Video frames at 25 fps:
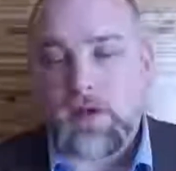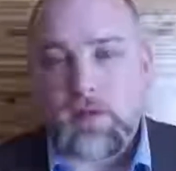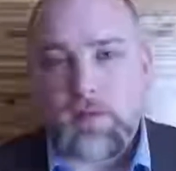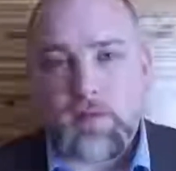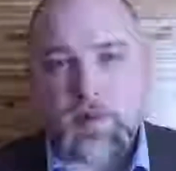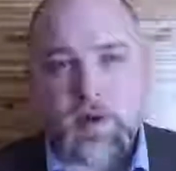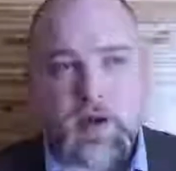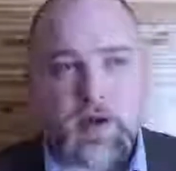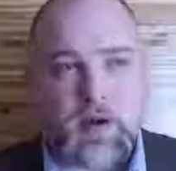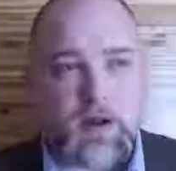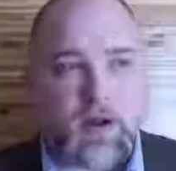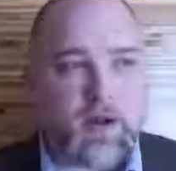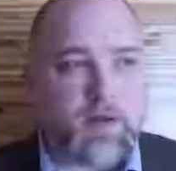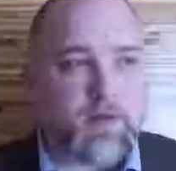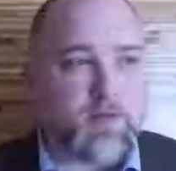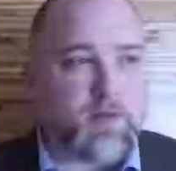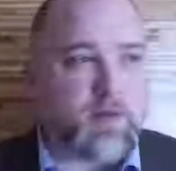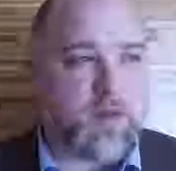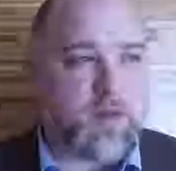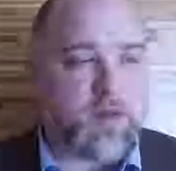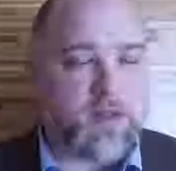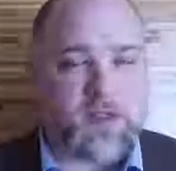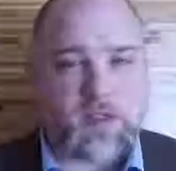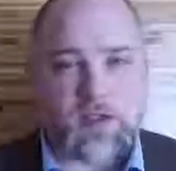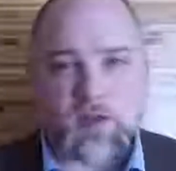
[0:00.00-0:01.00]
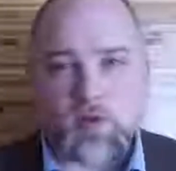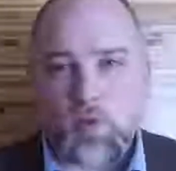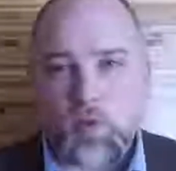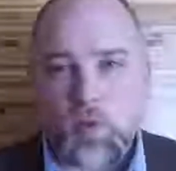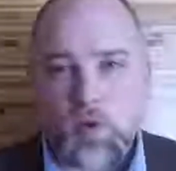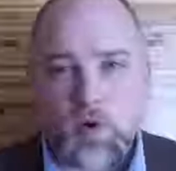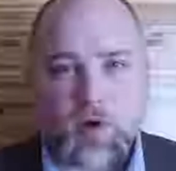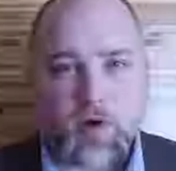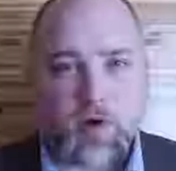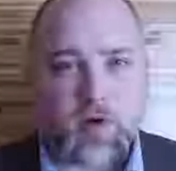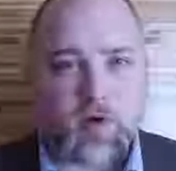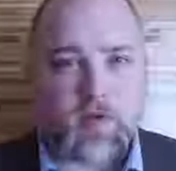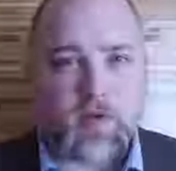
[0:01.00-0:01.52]
Paradigm, this is a
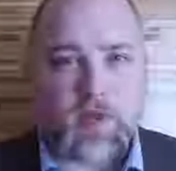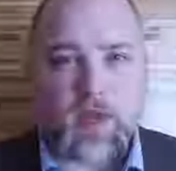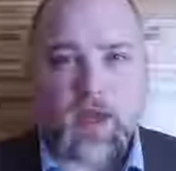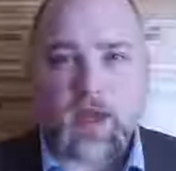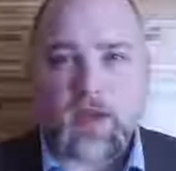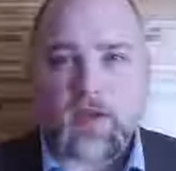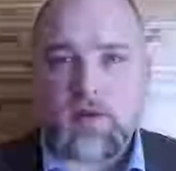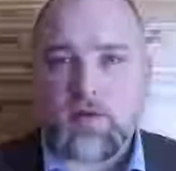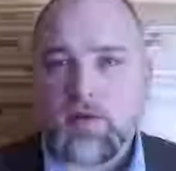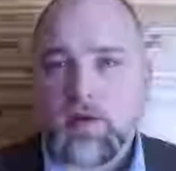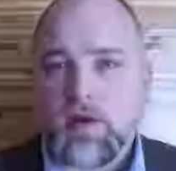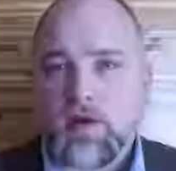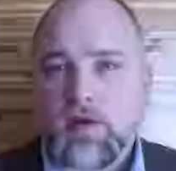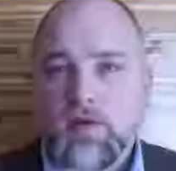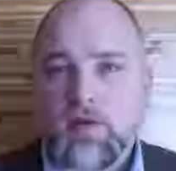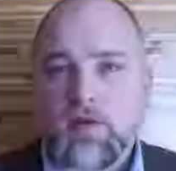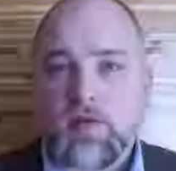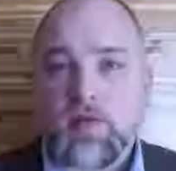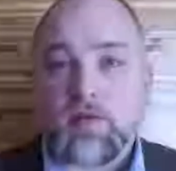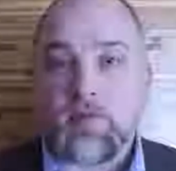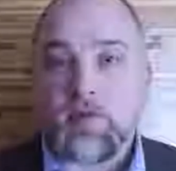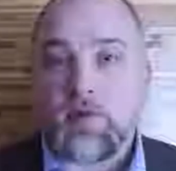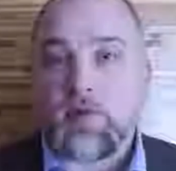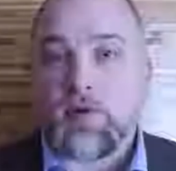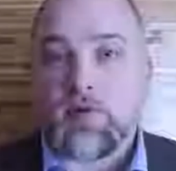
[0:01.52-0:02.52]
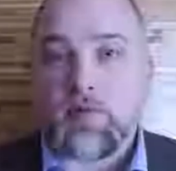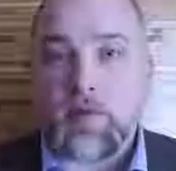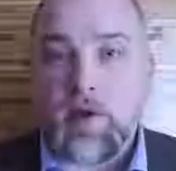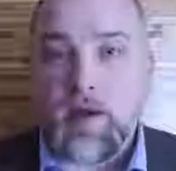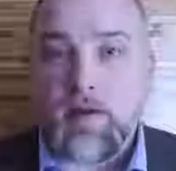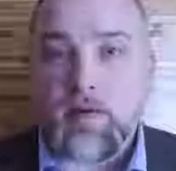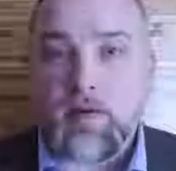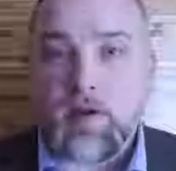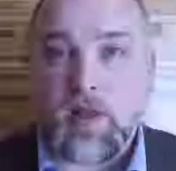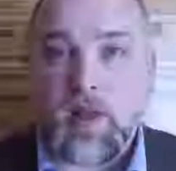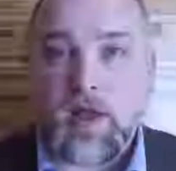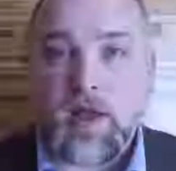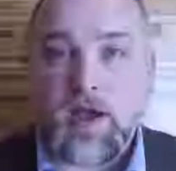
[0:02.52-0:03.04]
word that you hear thrown
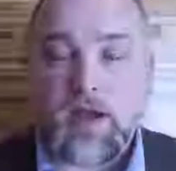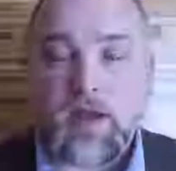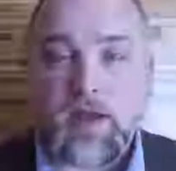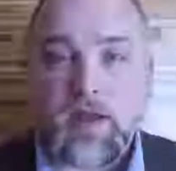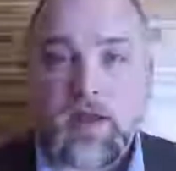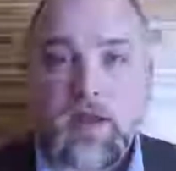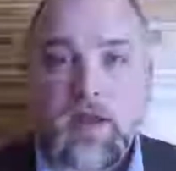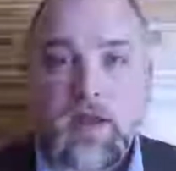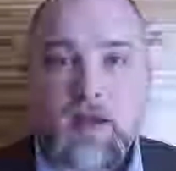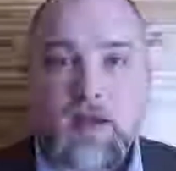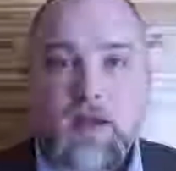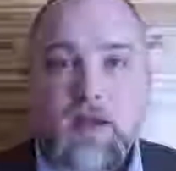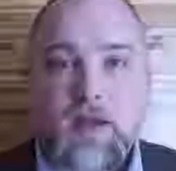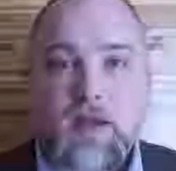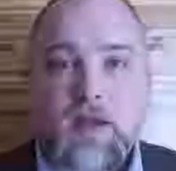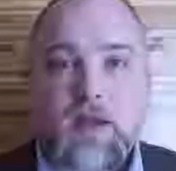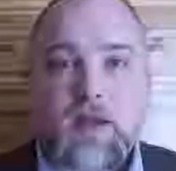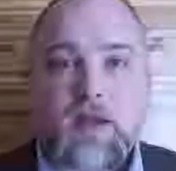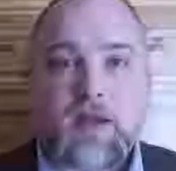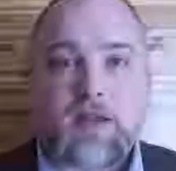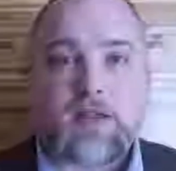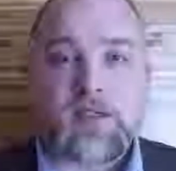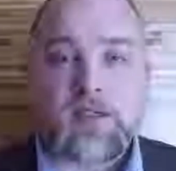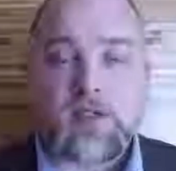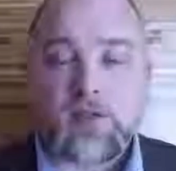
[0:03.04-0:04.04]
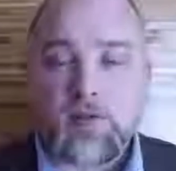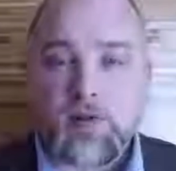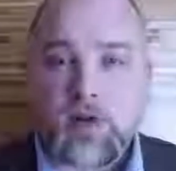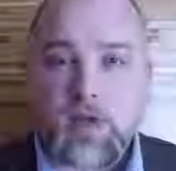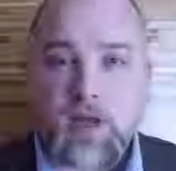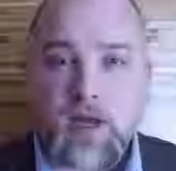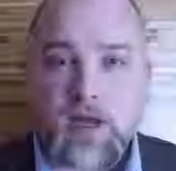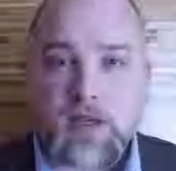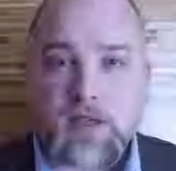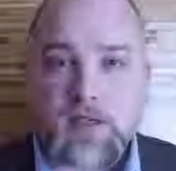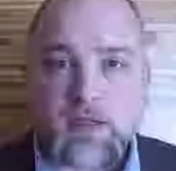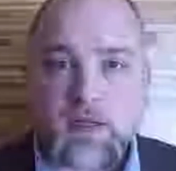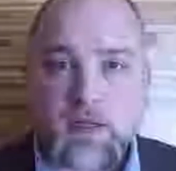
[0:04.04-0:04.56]
around a lot and it's
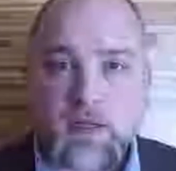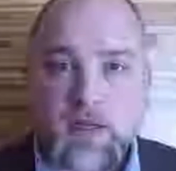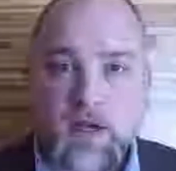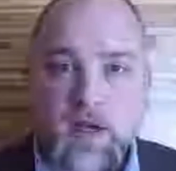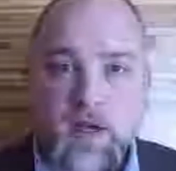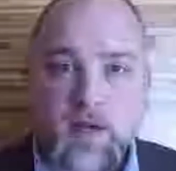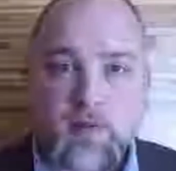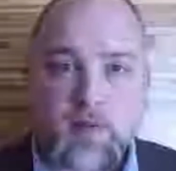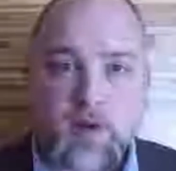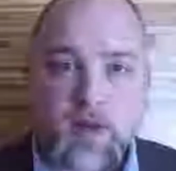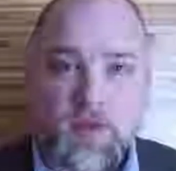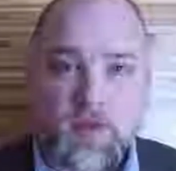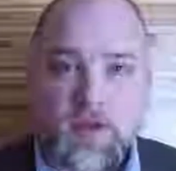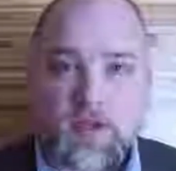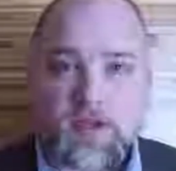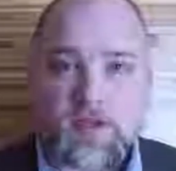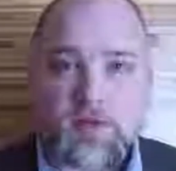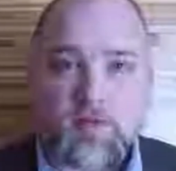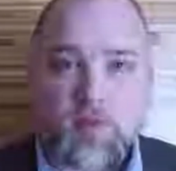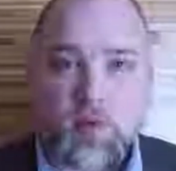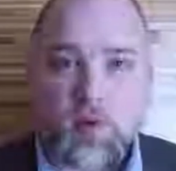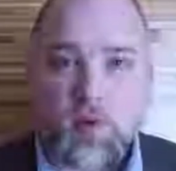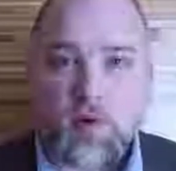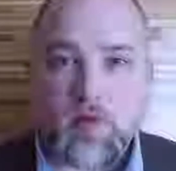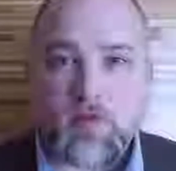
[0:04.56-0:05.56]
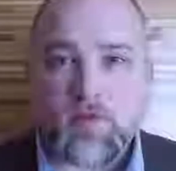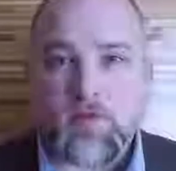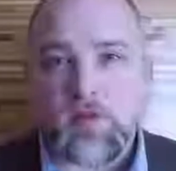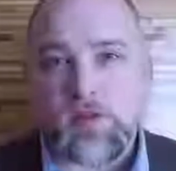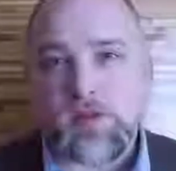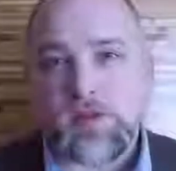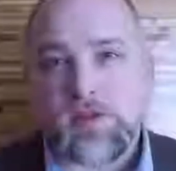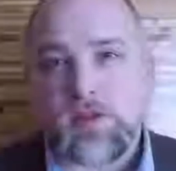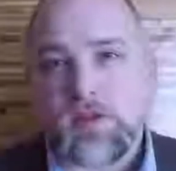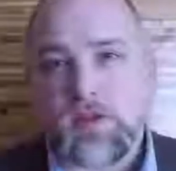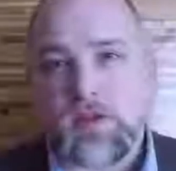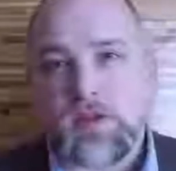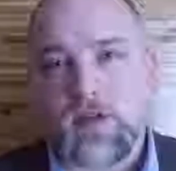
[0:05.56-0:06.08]
utilized a lot, but I think it's important for us
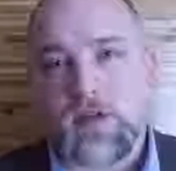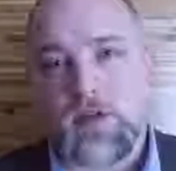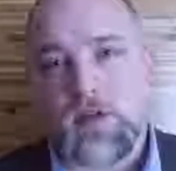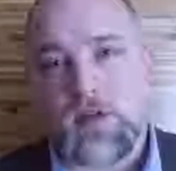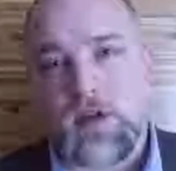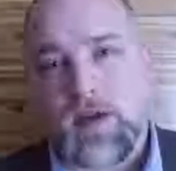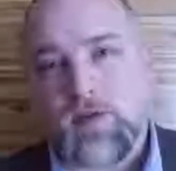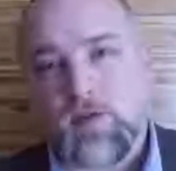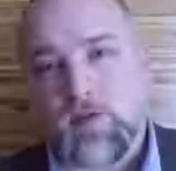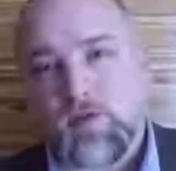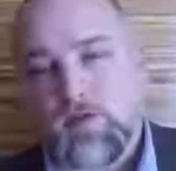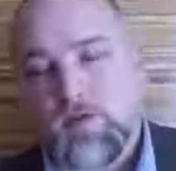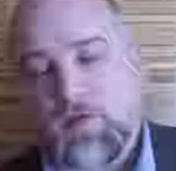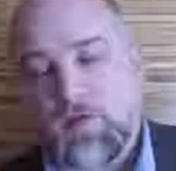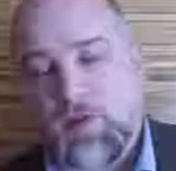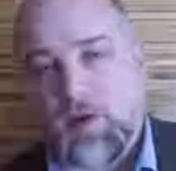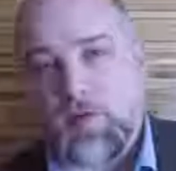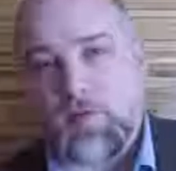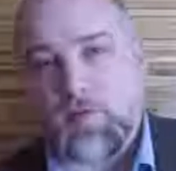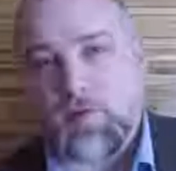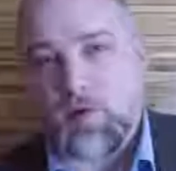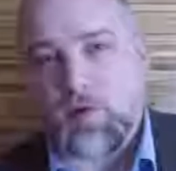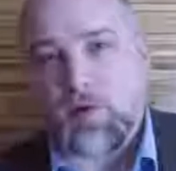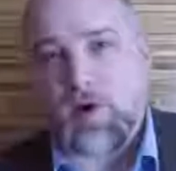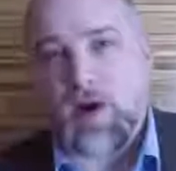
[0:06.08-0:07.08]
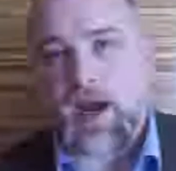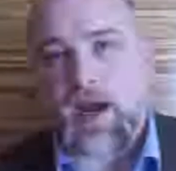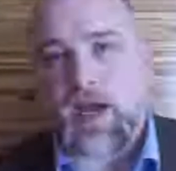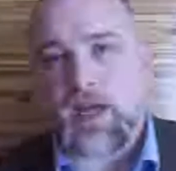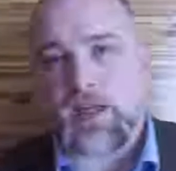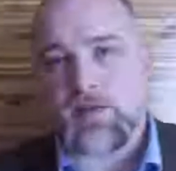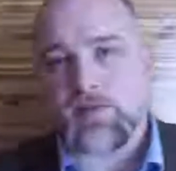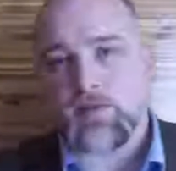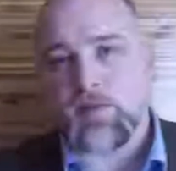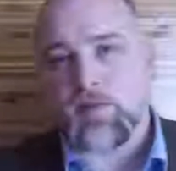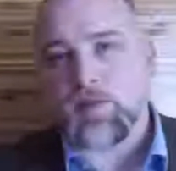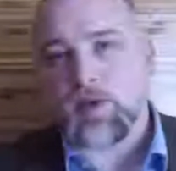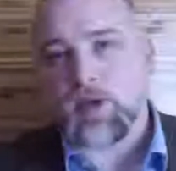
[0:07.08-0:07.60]
to have a firm
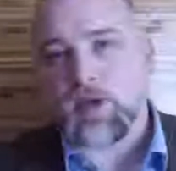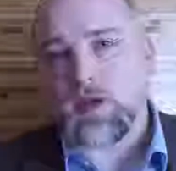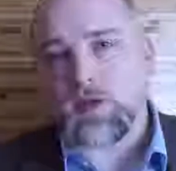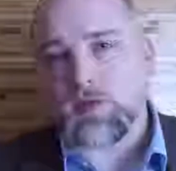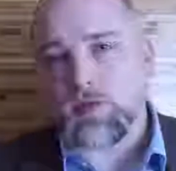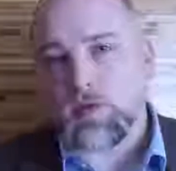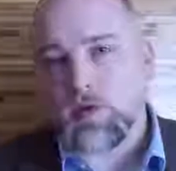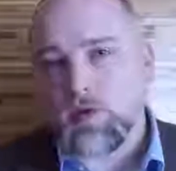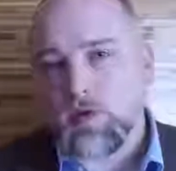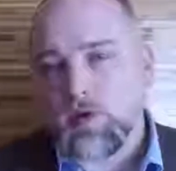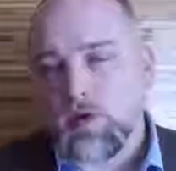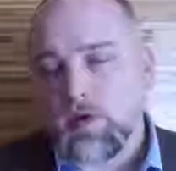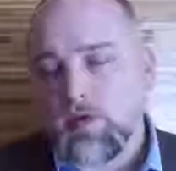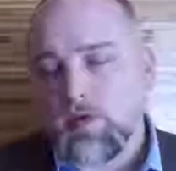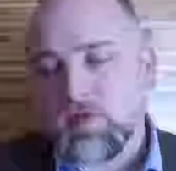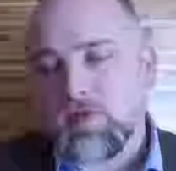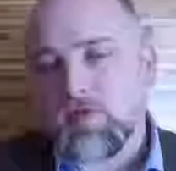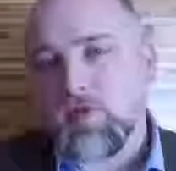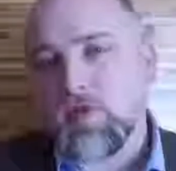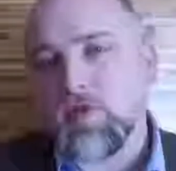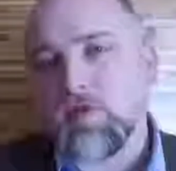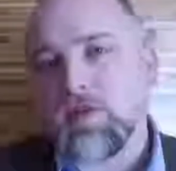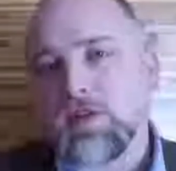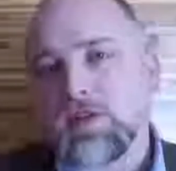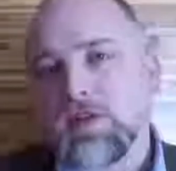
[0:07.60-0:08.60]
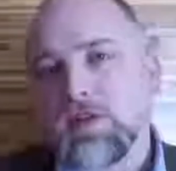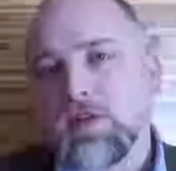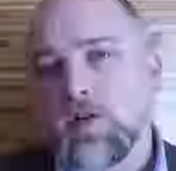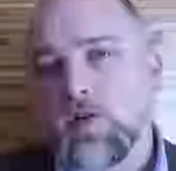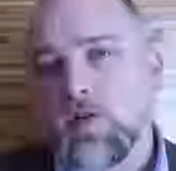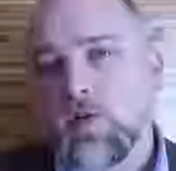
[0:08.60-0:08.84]
grasp because we're going to be focusing